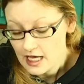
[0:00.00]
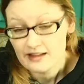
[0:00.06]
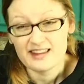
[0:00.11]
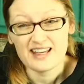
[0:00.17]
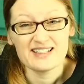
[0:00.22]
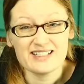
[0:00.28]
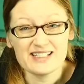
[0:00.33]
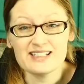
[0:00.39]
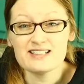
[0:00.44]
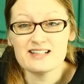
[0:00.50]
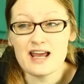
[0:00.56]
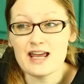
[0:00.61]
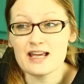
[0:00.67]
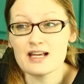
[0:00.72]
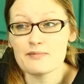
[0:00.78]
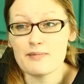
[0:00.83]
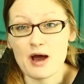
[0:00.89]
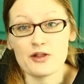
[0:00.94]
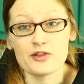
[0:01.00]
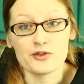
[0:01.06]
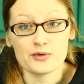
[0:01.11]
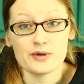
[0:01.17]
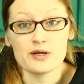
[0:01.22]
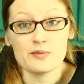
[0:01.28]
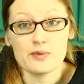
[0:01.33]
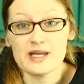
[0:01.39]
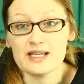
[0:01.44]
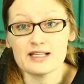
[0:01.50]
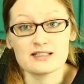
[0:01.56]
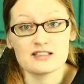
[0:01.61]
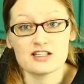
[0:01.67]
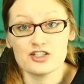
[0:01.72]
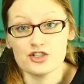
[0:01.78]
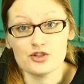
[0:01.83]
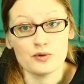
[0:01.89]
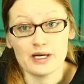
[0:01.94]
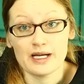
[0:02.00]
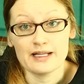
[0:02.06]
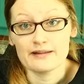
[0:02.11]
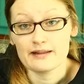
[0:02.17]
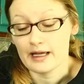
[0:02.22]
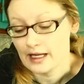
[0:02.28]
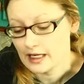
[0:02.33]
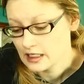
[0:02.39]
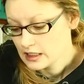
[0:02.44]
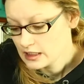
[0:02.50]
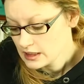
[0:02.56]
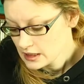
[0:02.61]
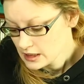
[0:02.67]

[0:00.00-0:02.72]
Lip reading: They did take about 3 weeks to do anything,